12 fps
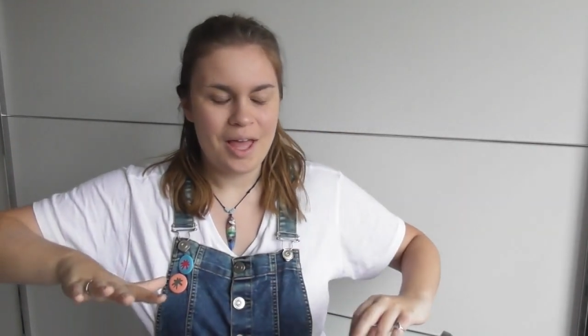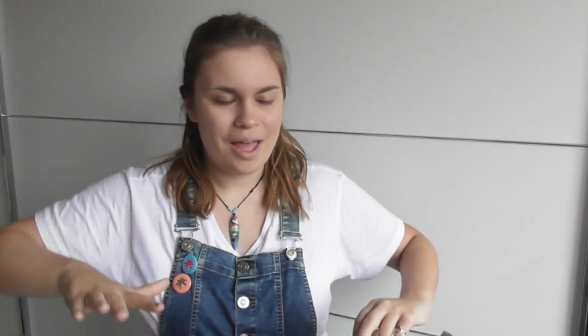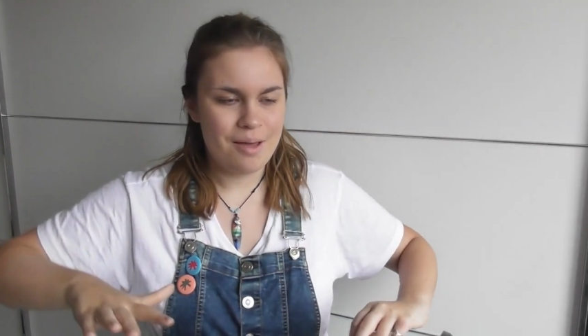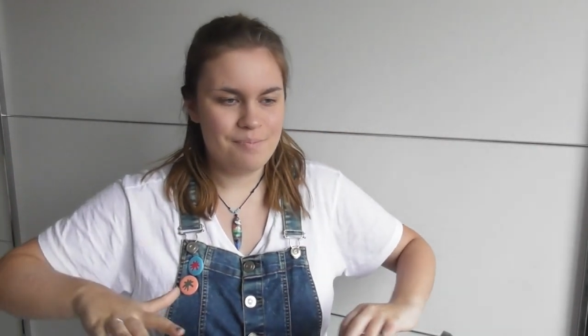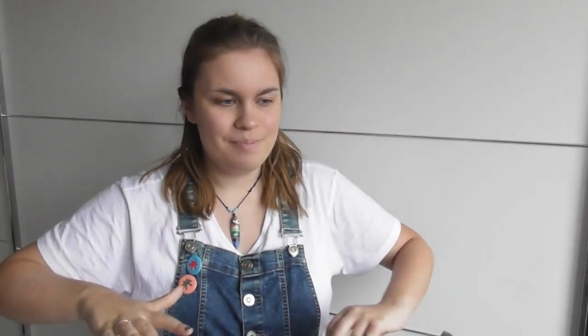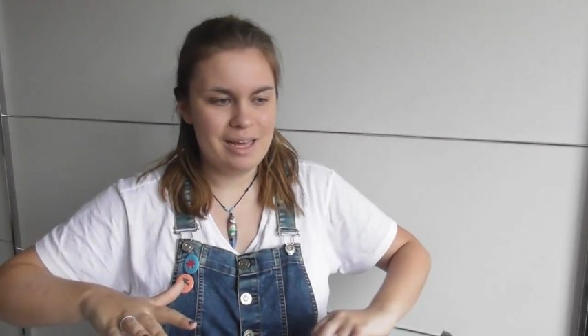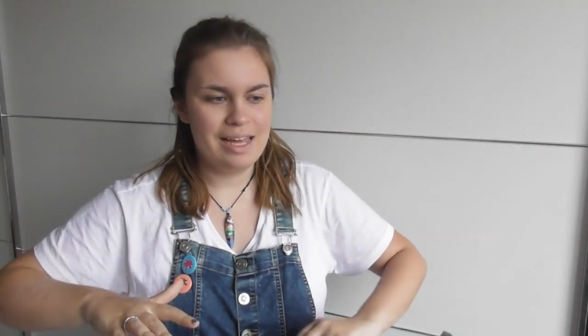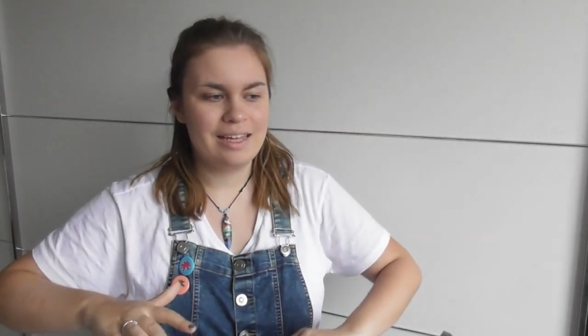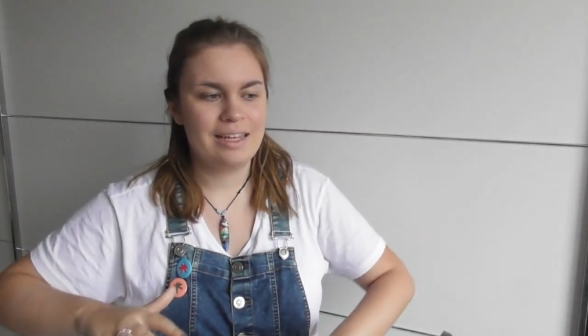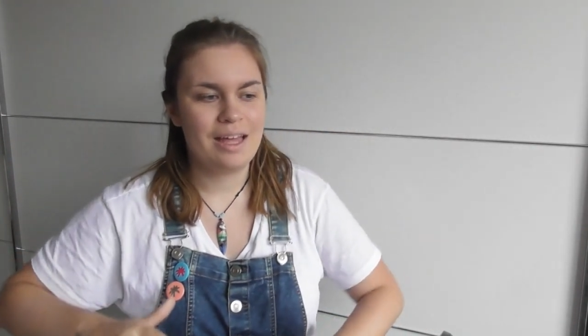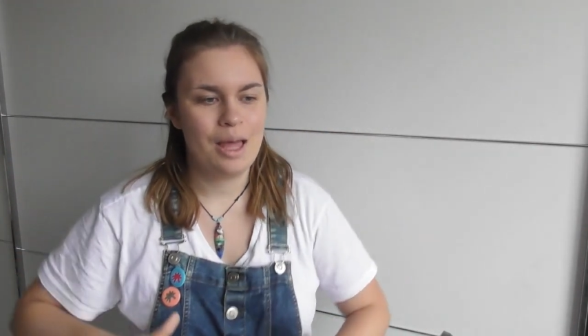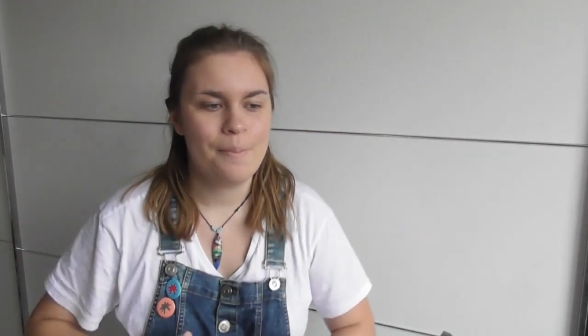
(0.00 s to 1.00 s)
a bit
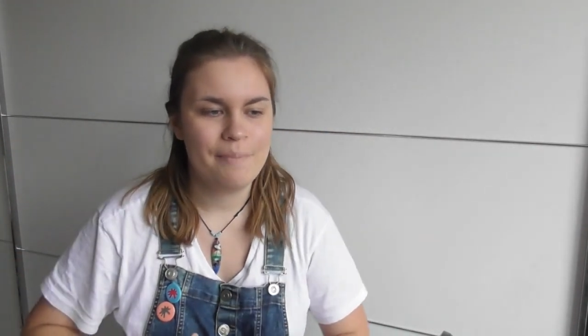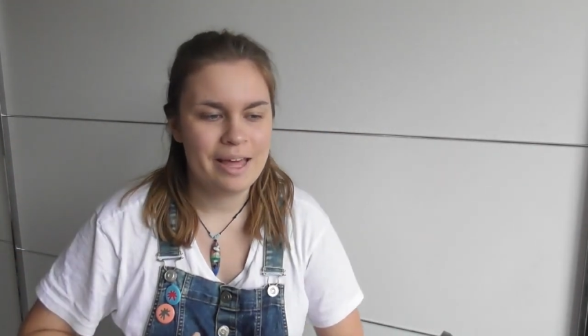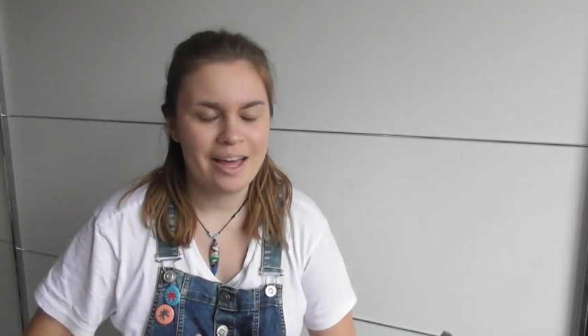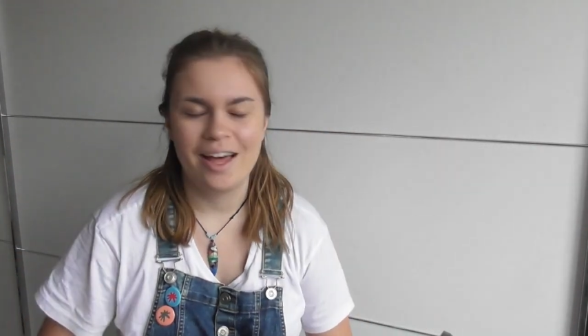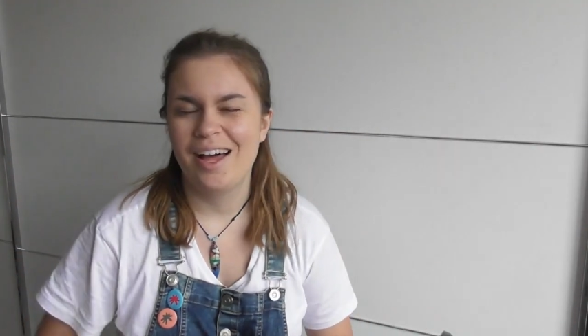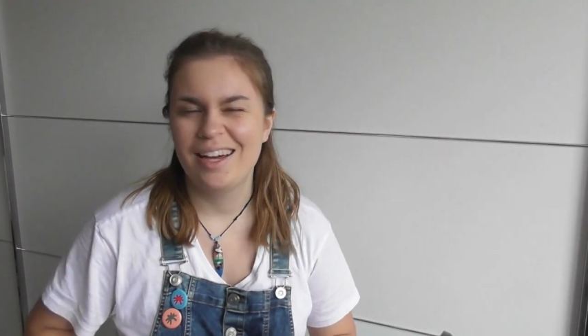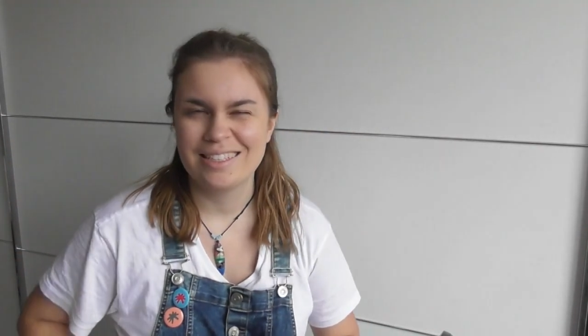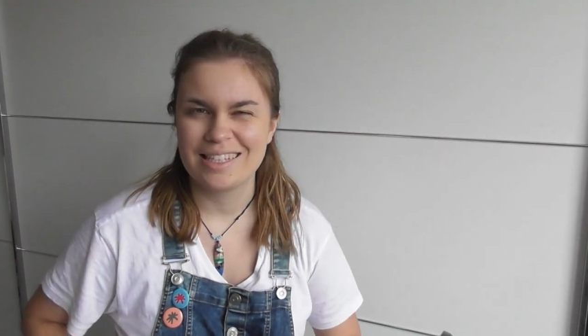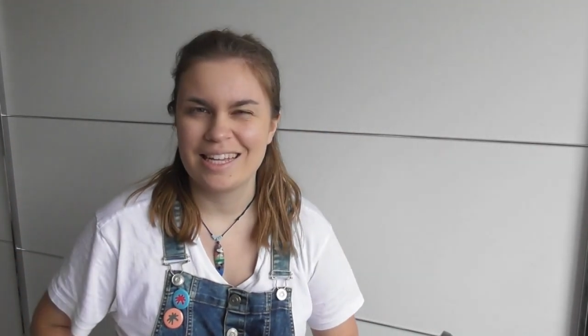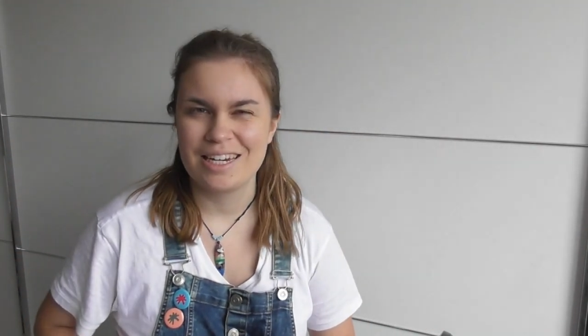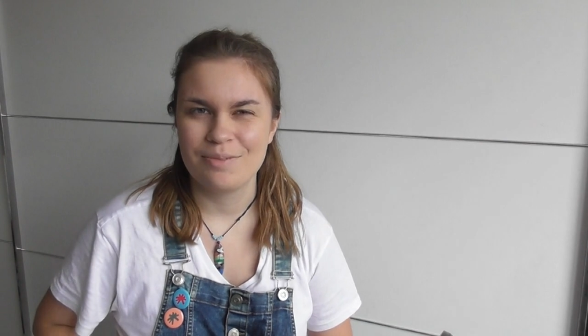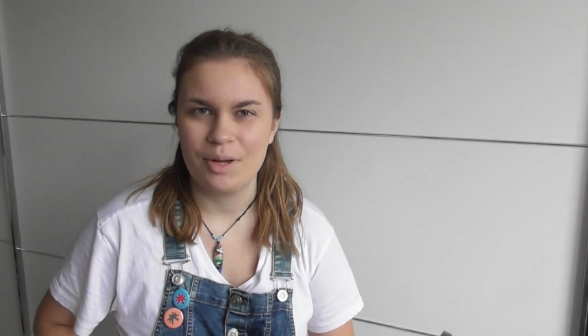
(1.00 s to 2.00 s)
harder
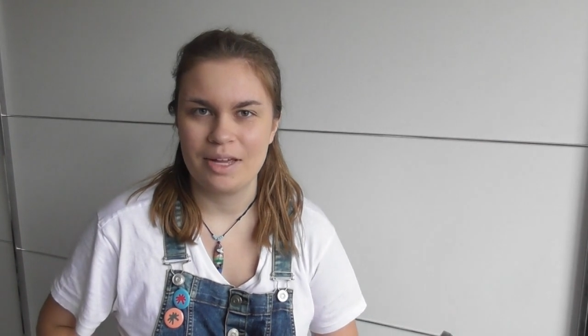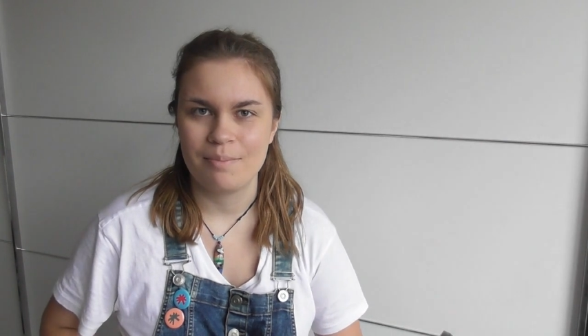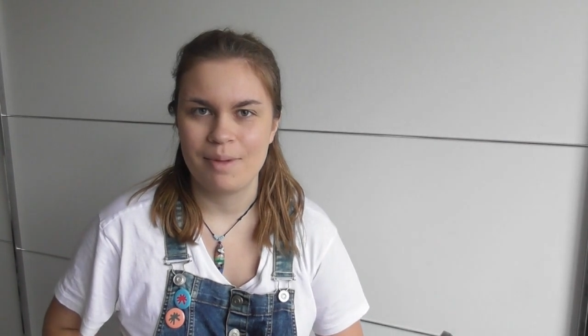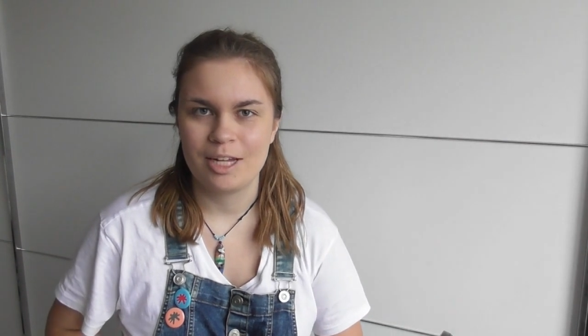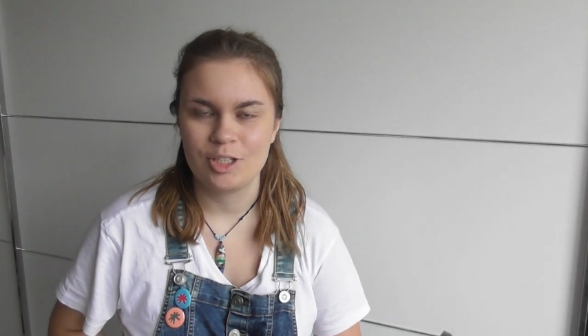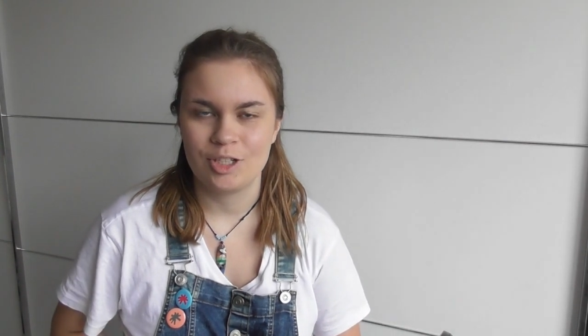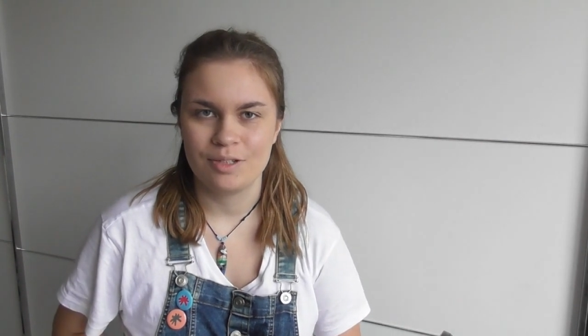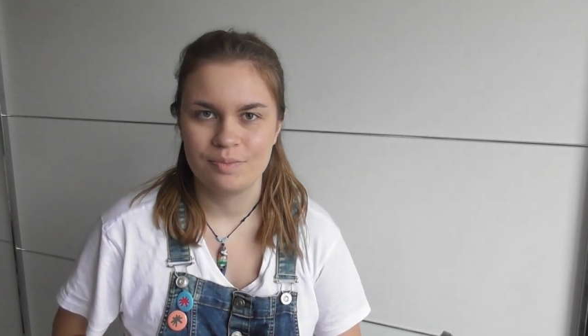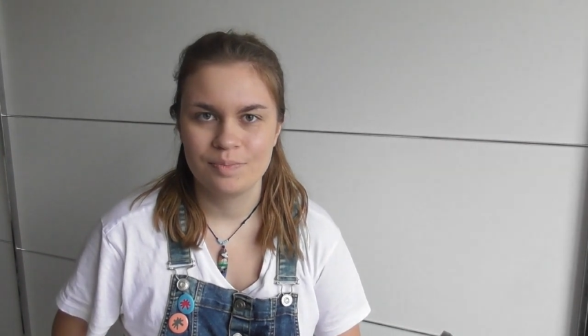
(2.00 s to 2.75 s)
than you might imagine.